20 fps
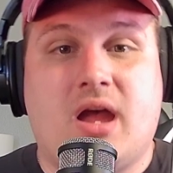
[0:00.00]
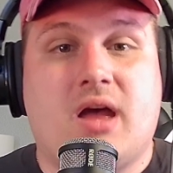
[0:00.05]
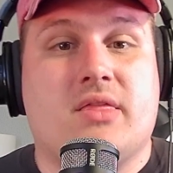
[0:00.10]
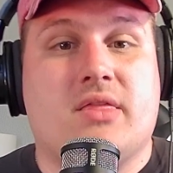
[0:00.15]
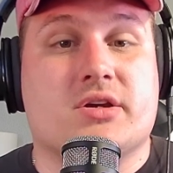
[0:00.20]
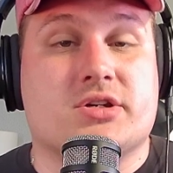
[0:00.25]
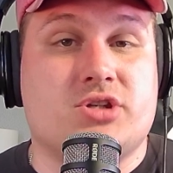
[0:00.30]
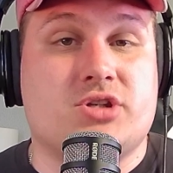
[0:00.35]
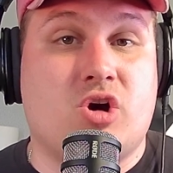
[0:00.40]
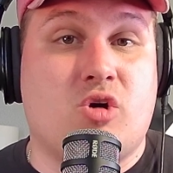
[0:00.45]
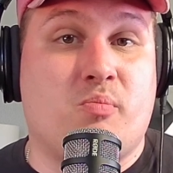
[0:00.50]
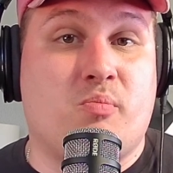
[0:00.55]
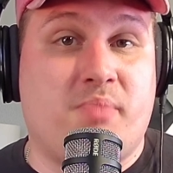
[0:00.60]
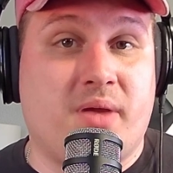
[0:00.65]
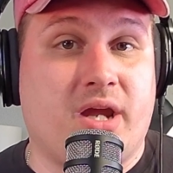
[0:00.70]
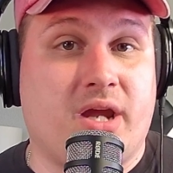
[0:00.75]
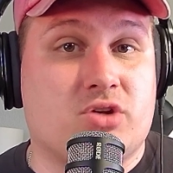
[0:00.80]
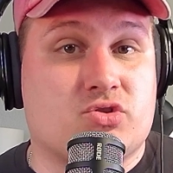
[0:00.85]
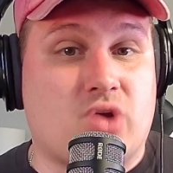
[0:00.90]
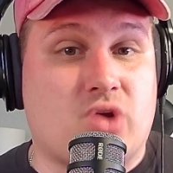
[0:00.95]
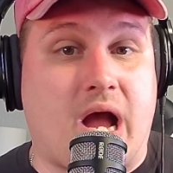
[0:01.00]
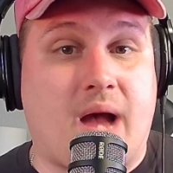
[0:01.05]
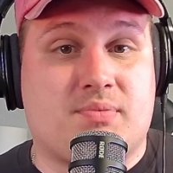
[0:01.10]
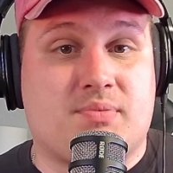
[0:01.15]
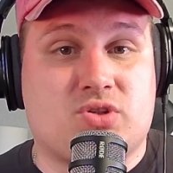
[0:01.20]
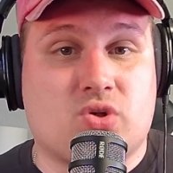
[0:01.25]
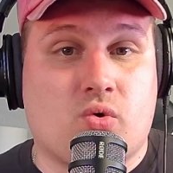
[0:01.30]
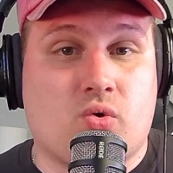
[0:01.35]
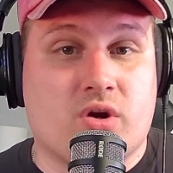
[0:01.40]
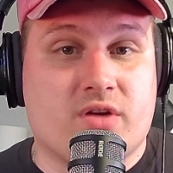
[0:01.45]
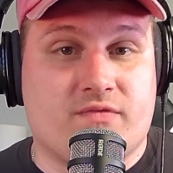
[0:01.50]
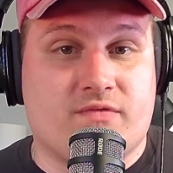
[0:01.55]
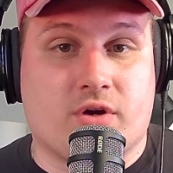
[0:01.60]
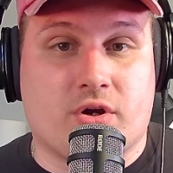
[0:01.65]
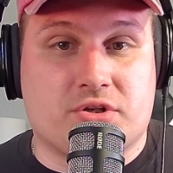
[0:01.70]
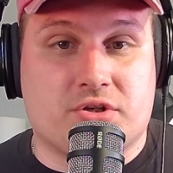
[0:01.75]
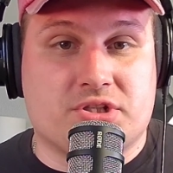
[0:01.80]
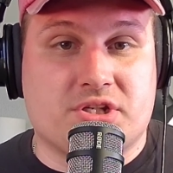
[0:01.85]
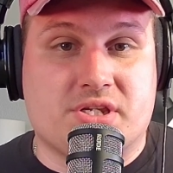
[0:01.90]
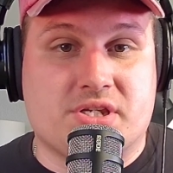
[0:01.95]
There's no big drops or
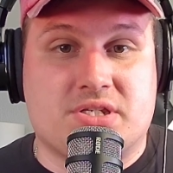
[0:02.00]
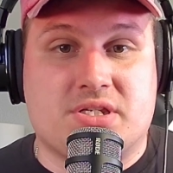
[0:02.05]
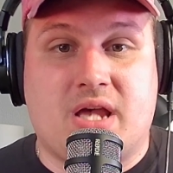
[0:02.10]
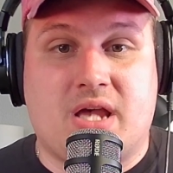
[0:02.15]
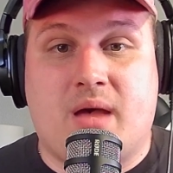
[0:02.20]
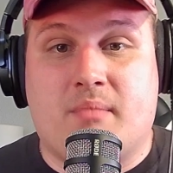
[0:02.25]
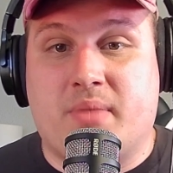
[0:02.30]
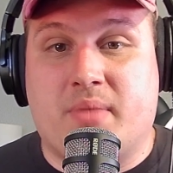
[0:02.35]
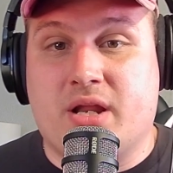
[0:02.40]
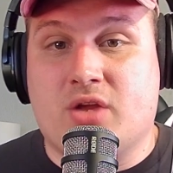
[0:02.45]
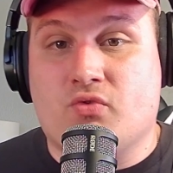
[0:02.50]
inversions, but it